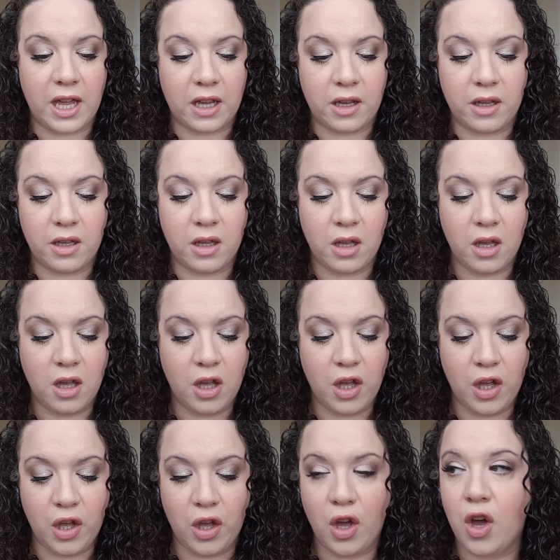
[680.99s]
Palette
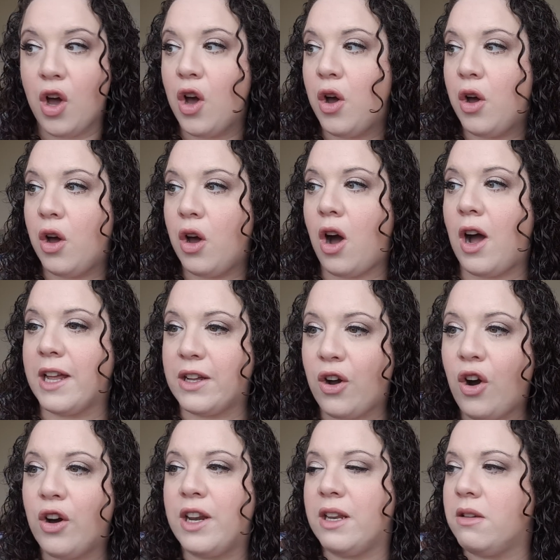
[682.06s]

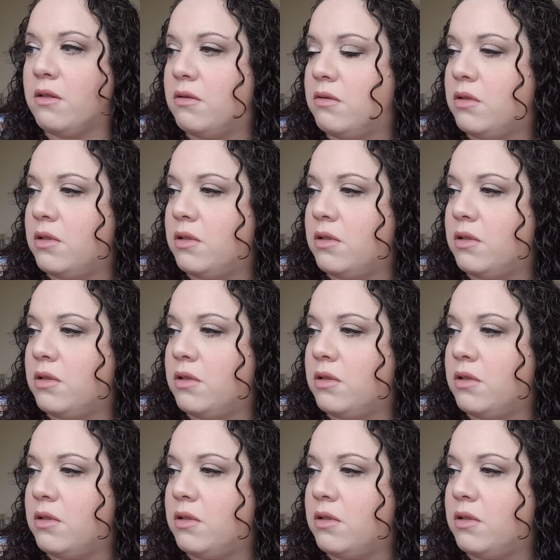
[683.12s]
Iconic